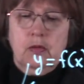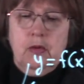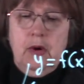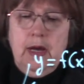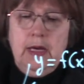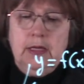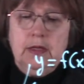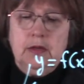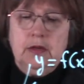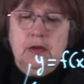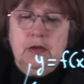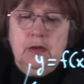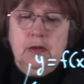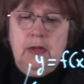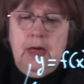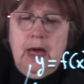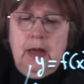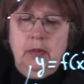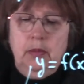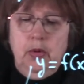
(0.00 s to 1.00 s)
right to
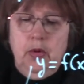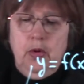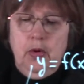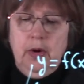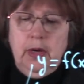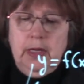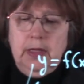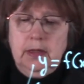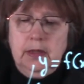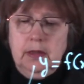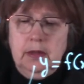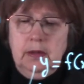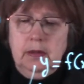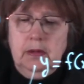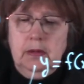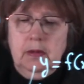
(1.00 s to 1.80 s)
that point,